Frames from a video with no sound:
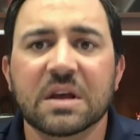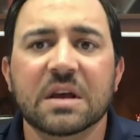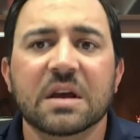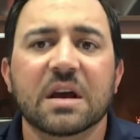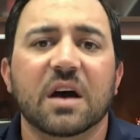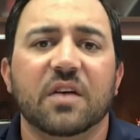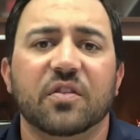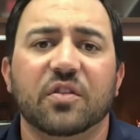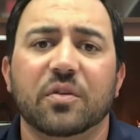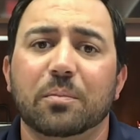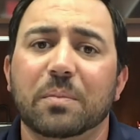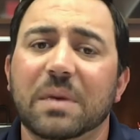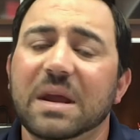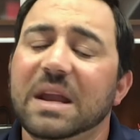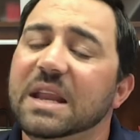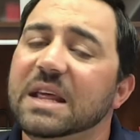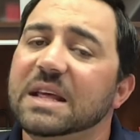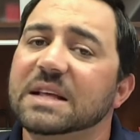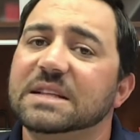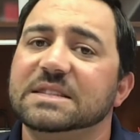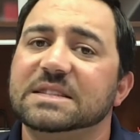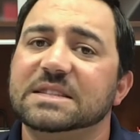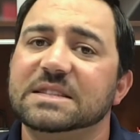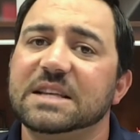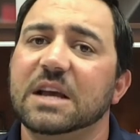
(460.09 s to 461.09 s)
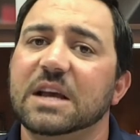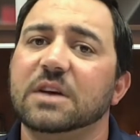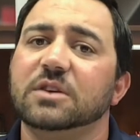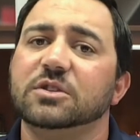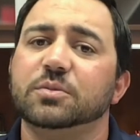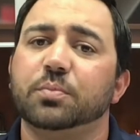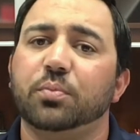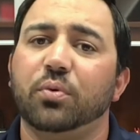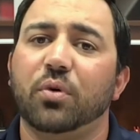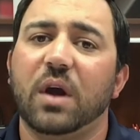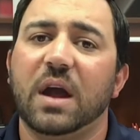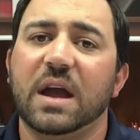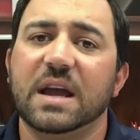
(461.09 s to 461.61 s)
The median sales
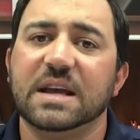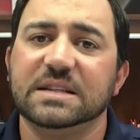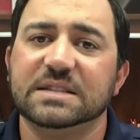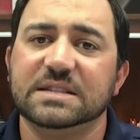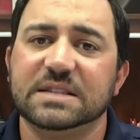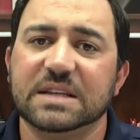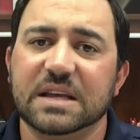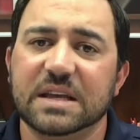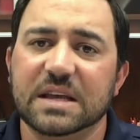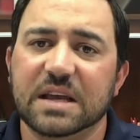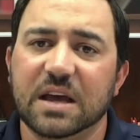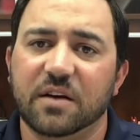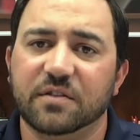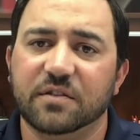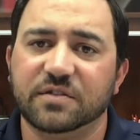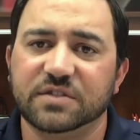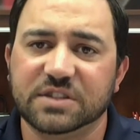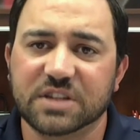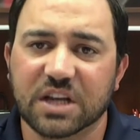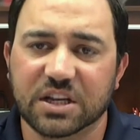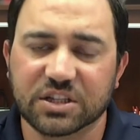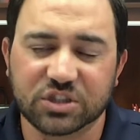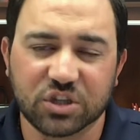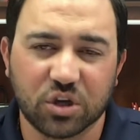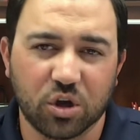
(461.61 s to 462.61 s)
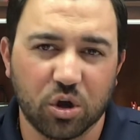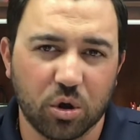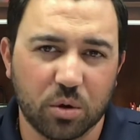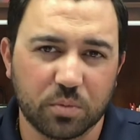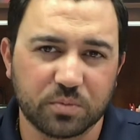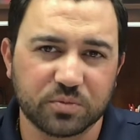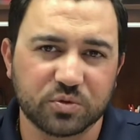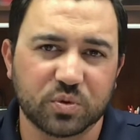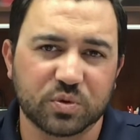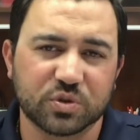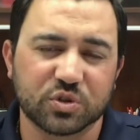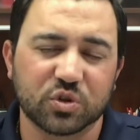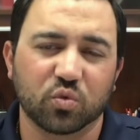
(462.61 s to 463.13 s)
price of such
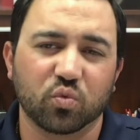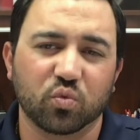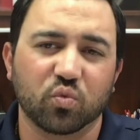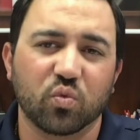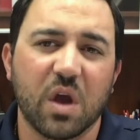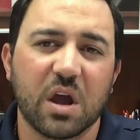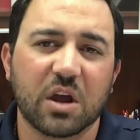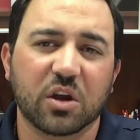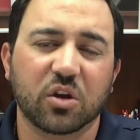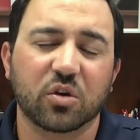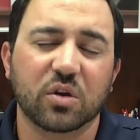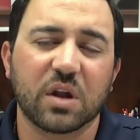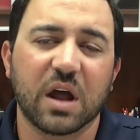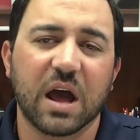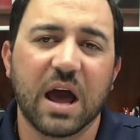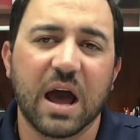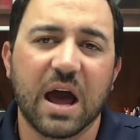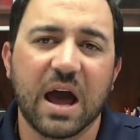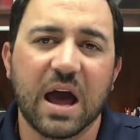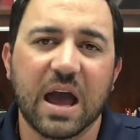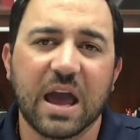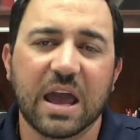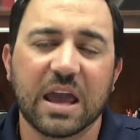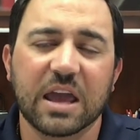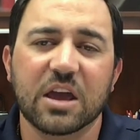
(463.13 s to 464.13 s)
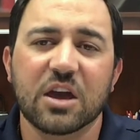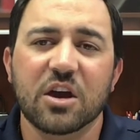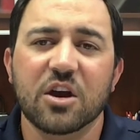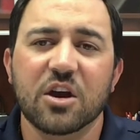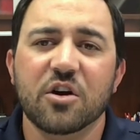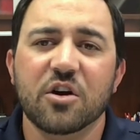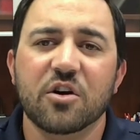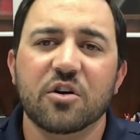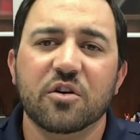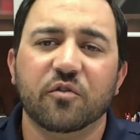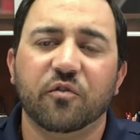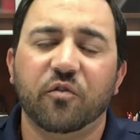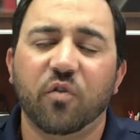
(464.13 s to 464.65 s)
homes was a record high
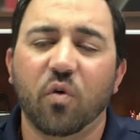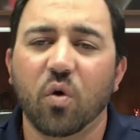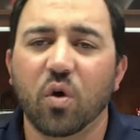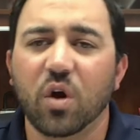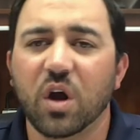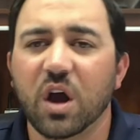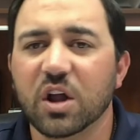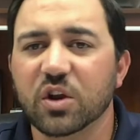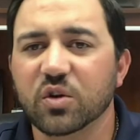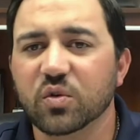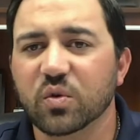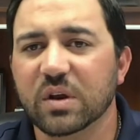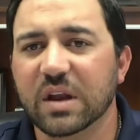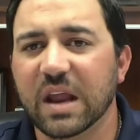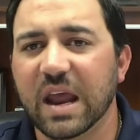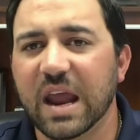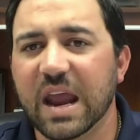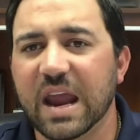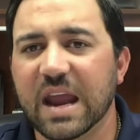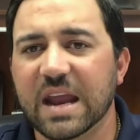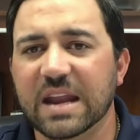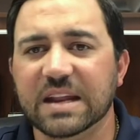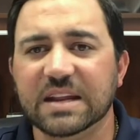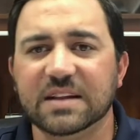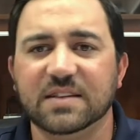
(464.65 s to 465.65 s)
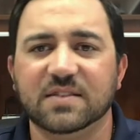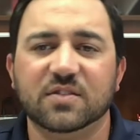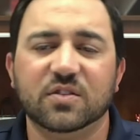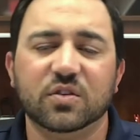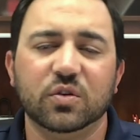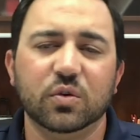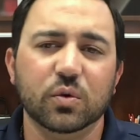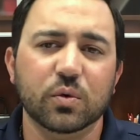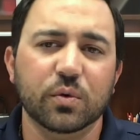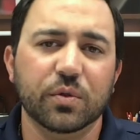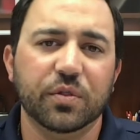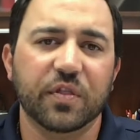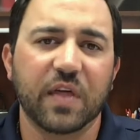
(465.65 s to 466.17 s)

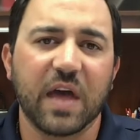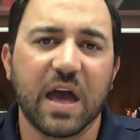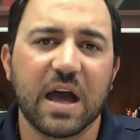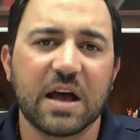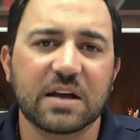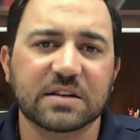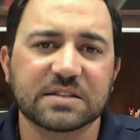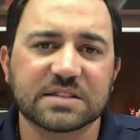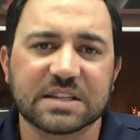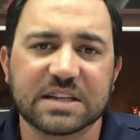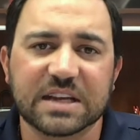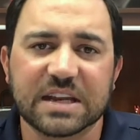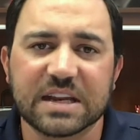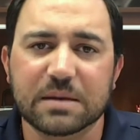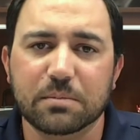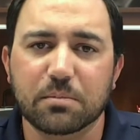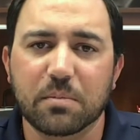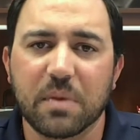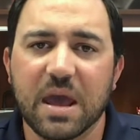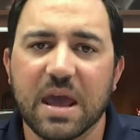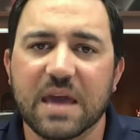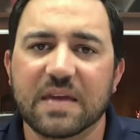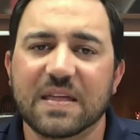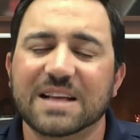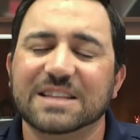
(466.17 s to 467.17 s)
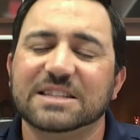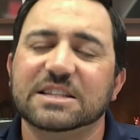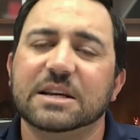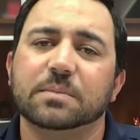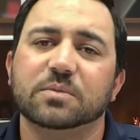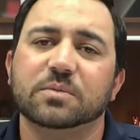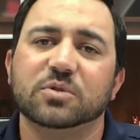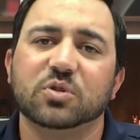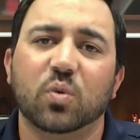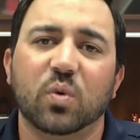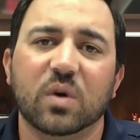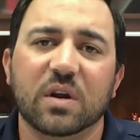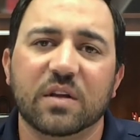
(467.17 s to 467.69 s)
$482,000 in May. That's up
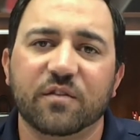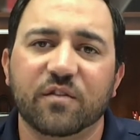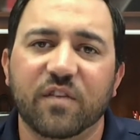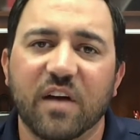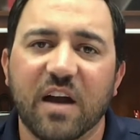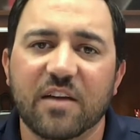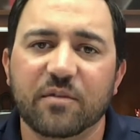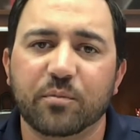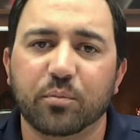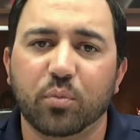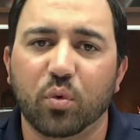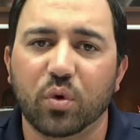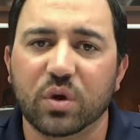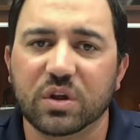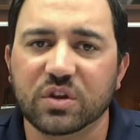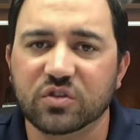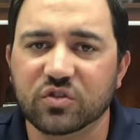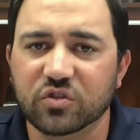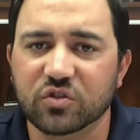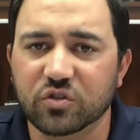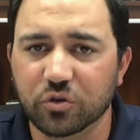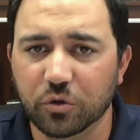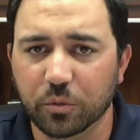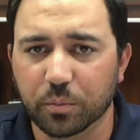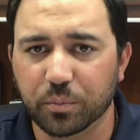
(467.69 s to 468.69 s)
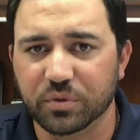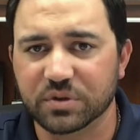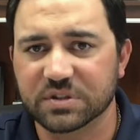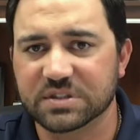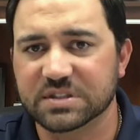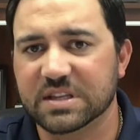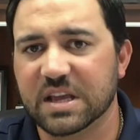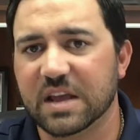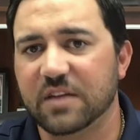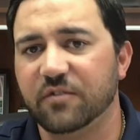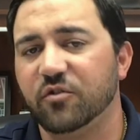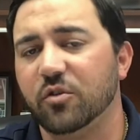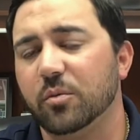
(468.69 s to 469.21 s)

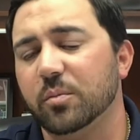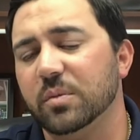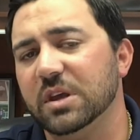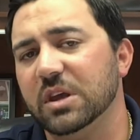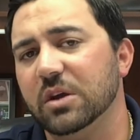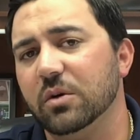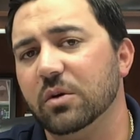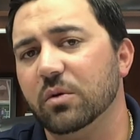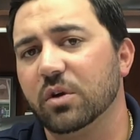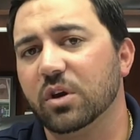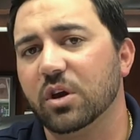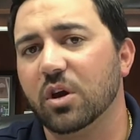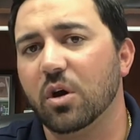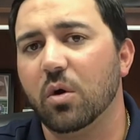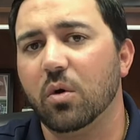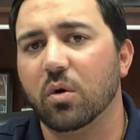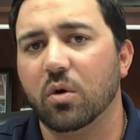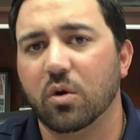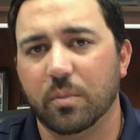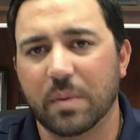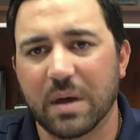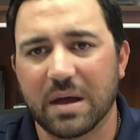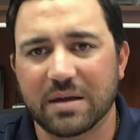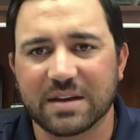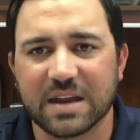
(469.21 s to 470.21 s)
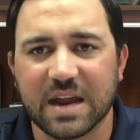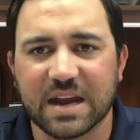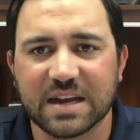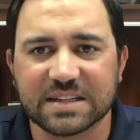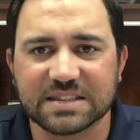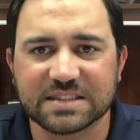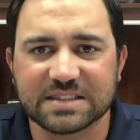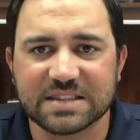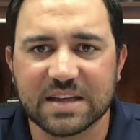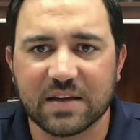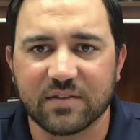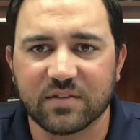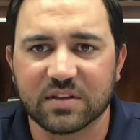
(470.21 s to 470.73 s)
25.2% from a year ago, or about
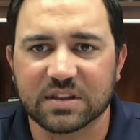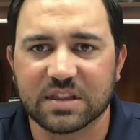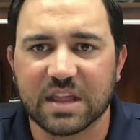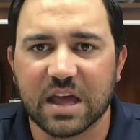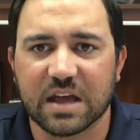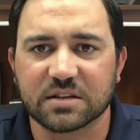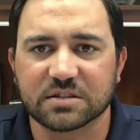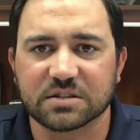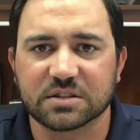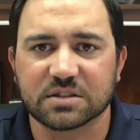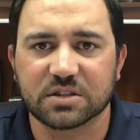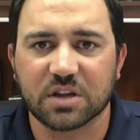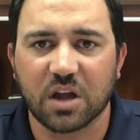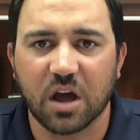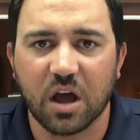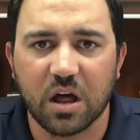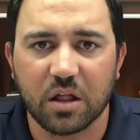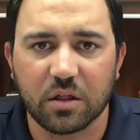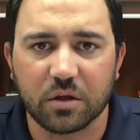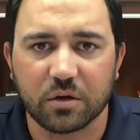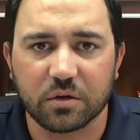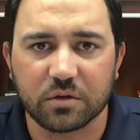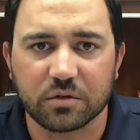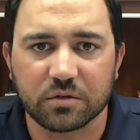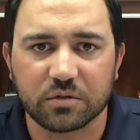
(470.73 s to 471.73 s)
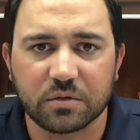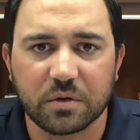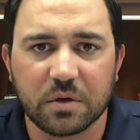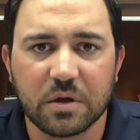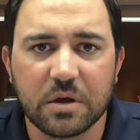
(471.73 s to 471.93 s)
$97,000.